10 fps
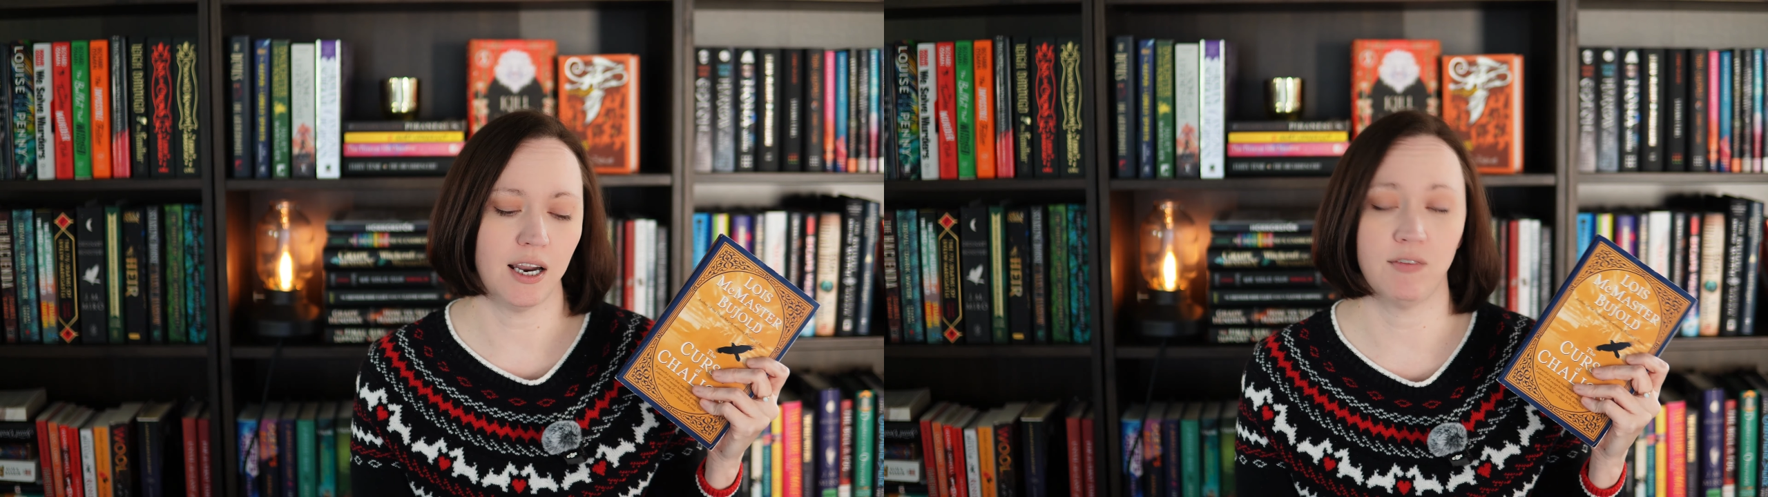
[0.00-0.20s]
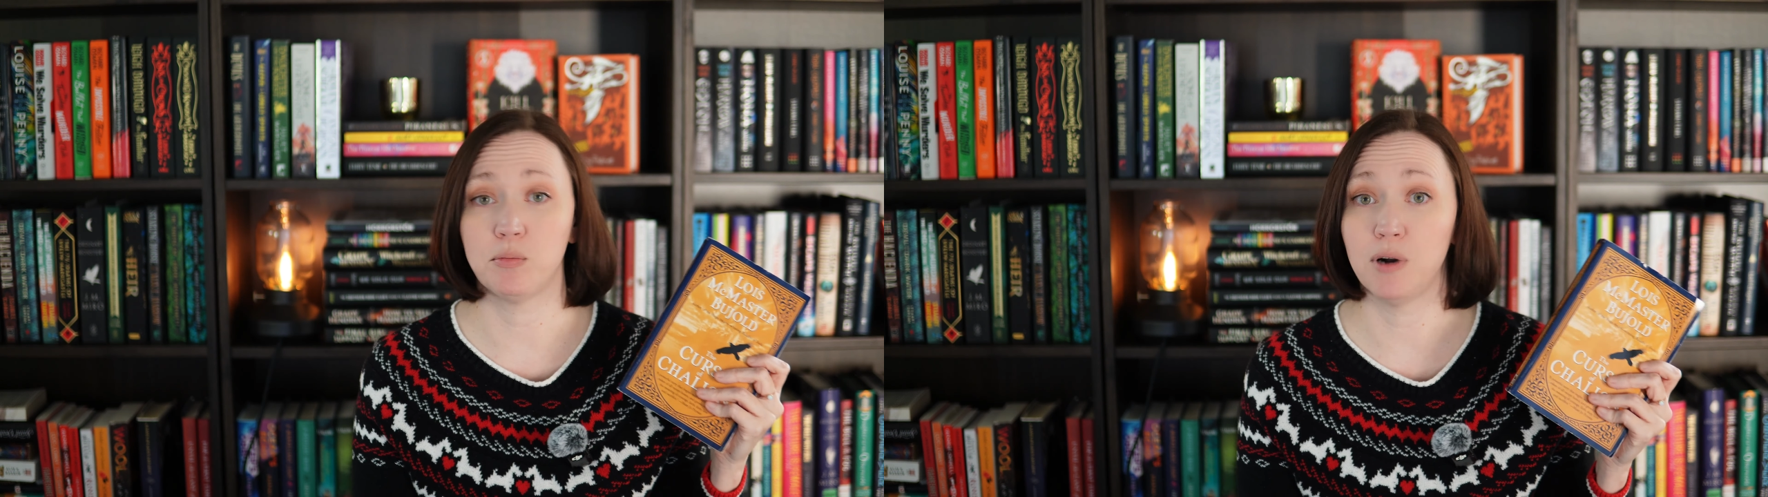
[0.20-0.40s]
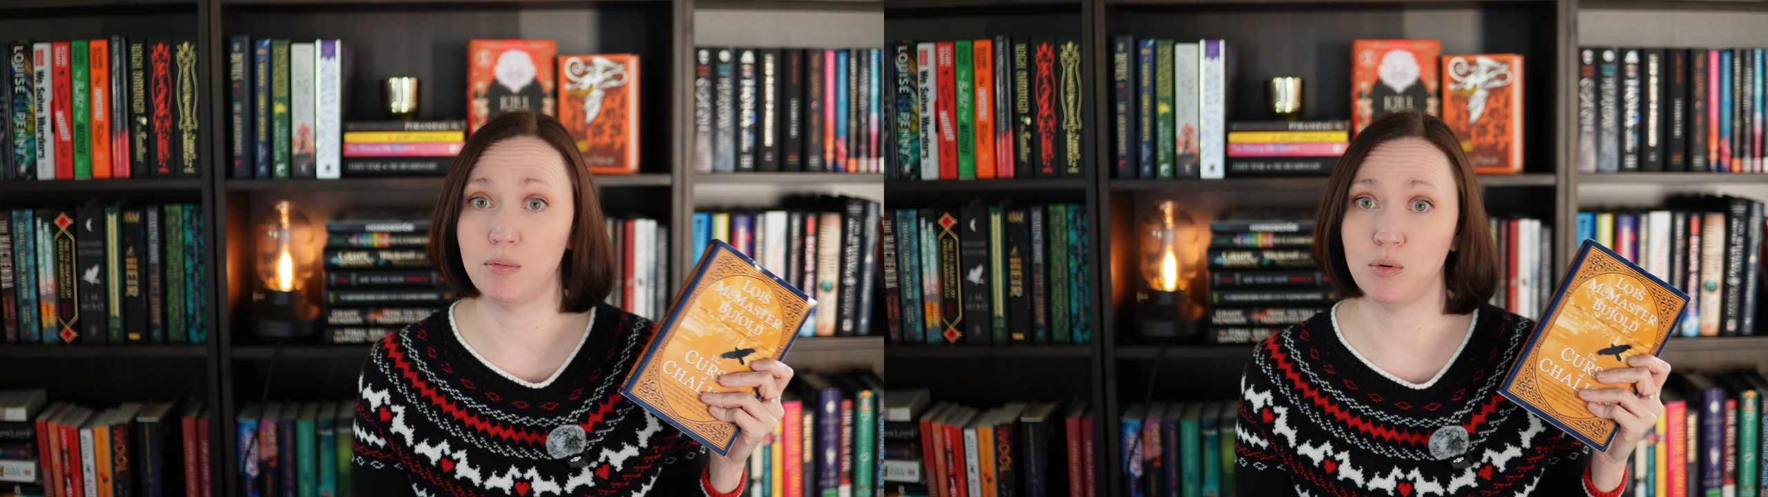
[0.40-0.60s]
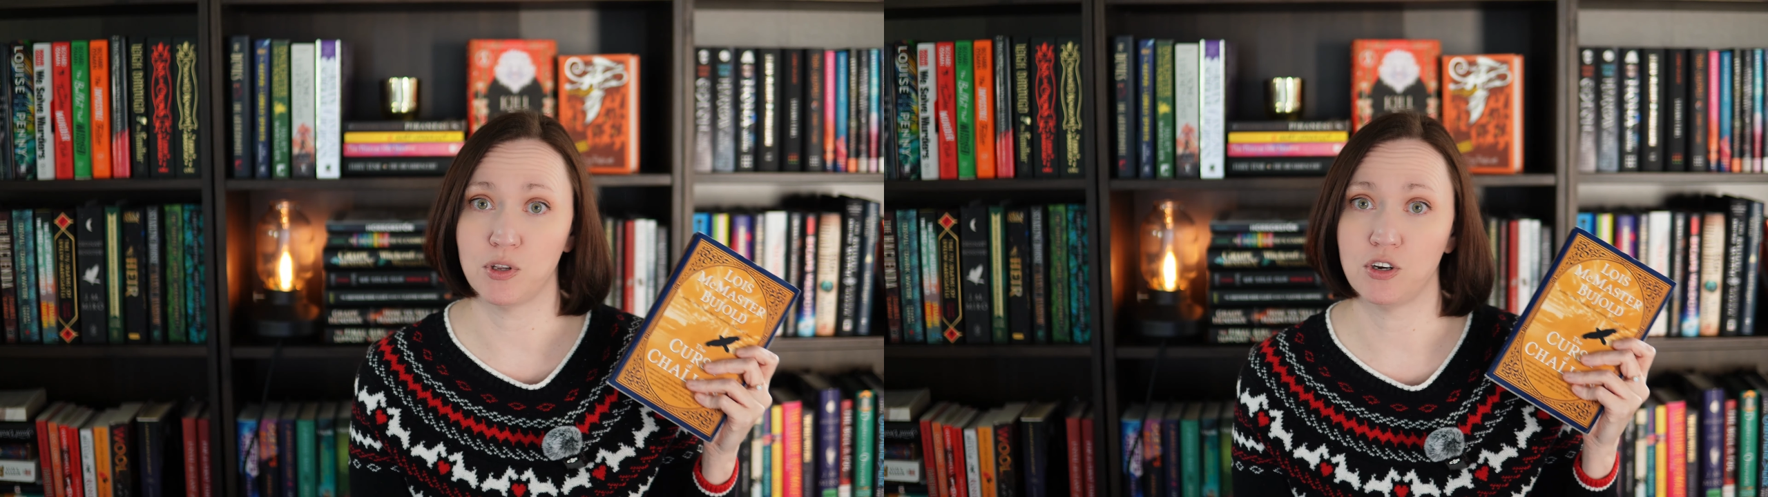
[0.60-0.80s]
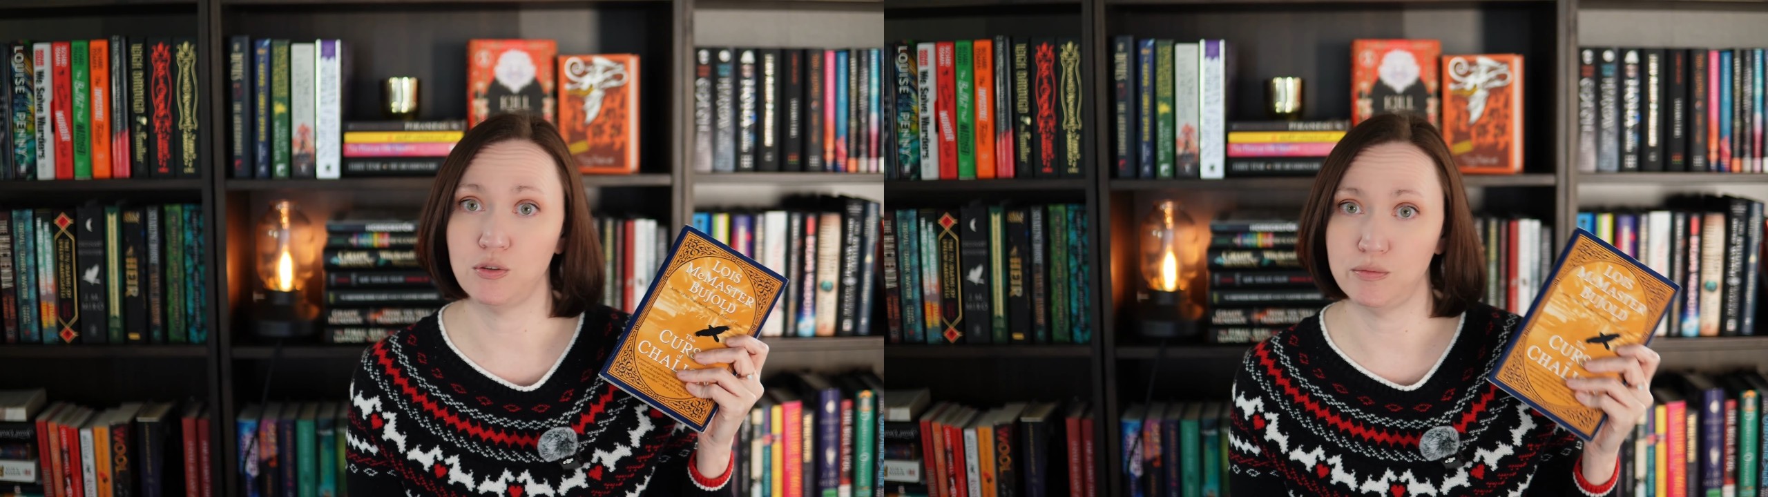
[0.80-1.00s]
have a problem
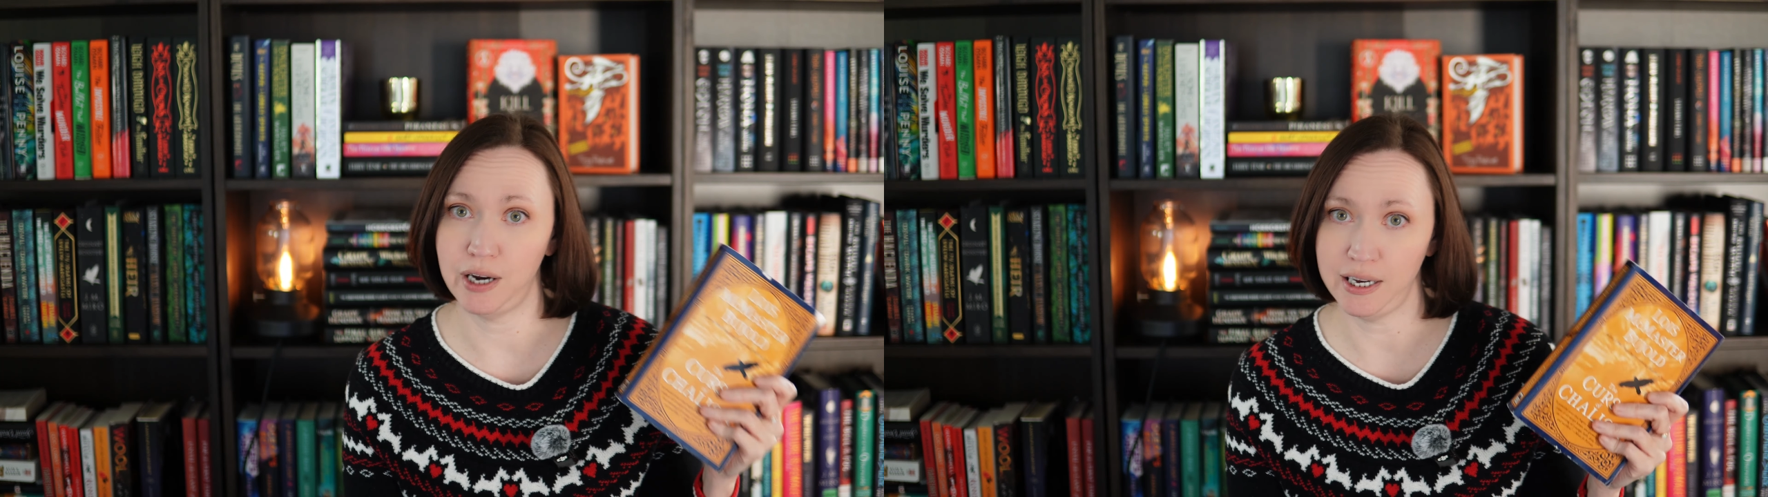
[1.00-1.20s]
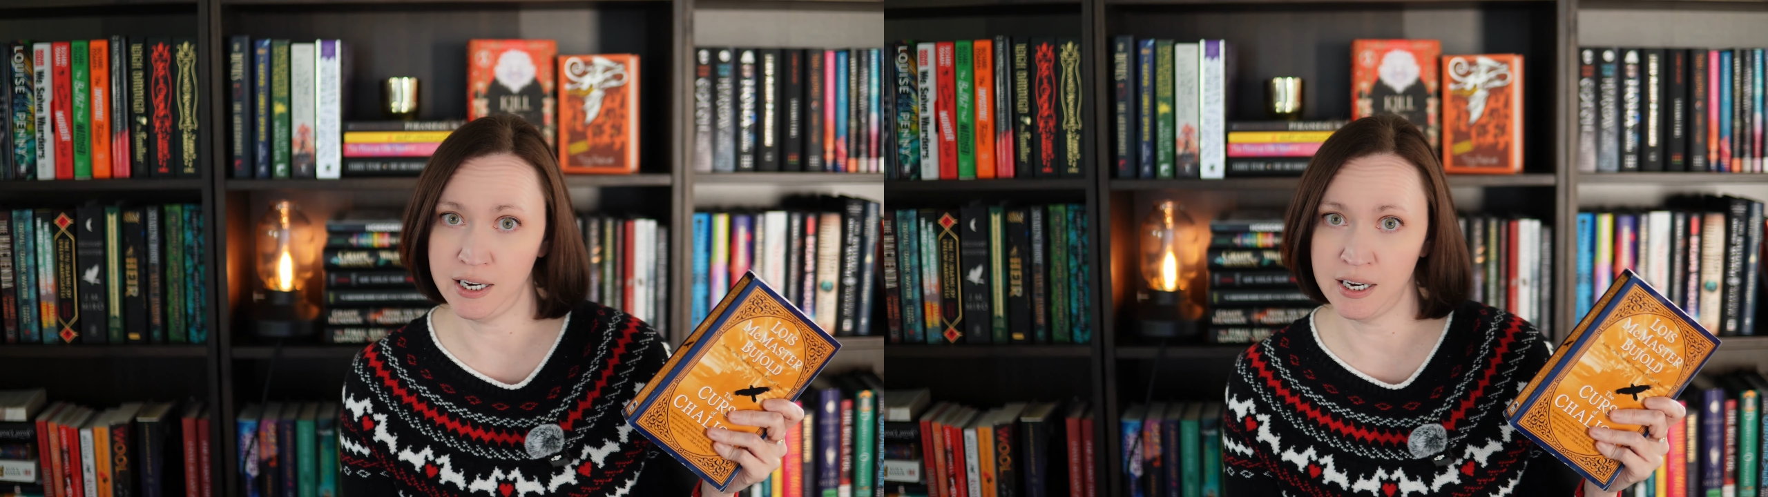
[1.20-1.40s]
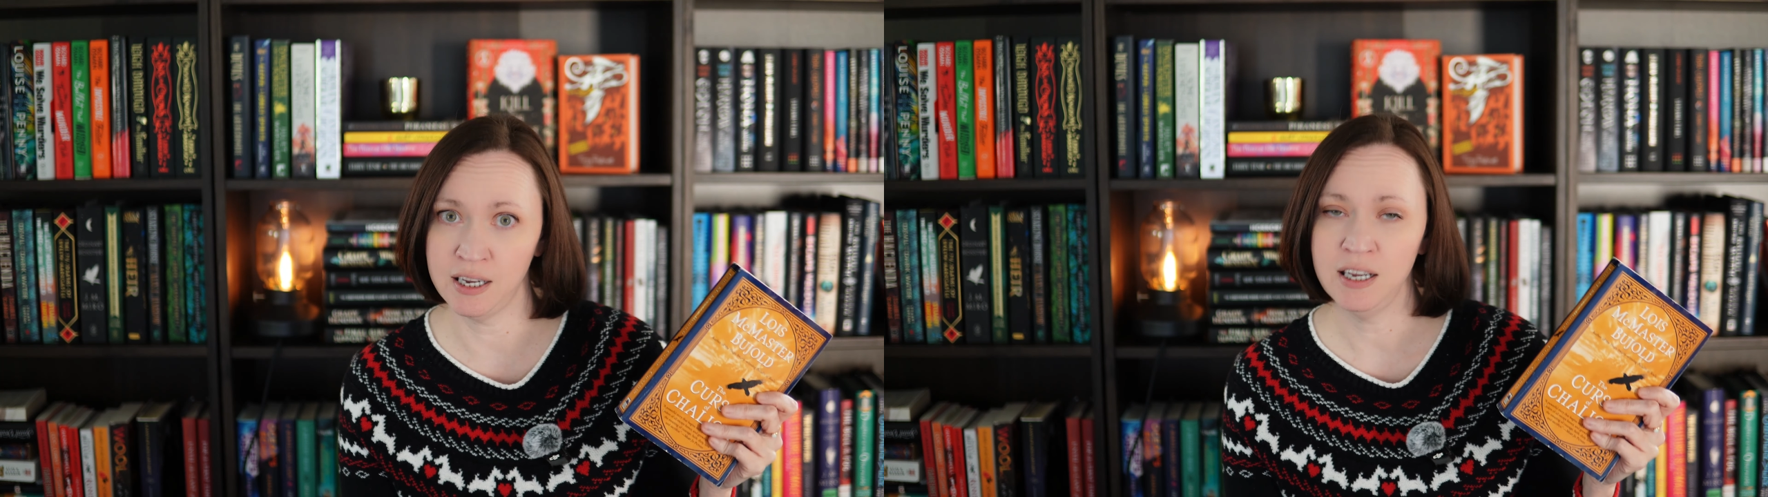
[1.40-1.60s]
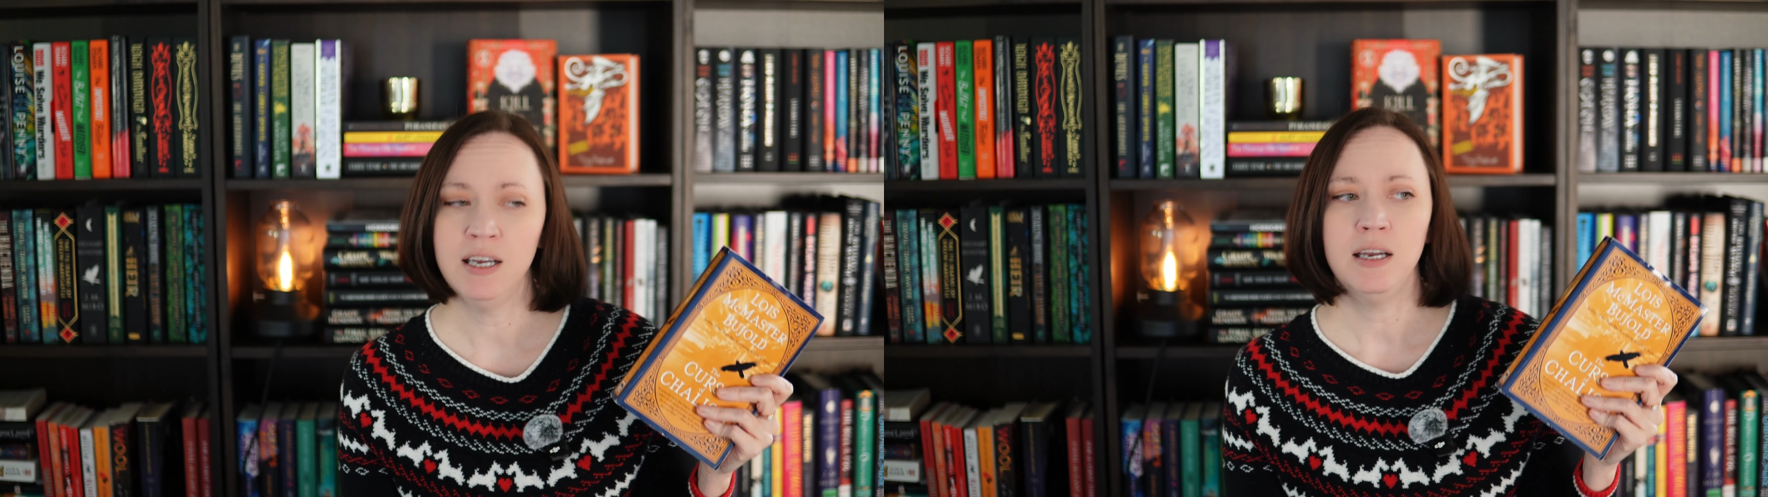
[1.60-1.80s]
with her writing.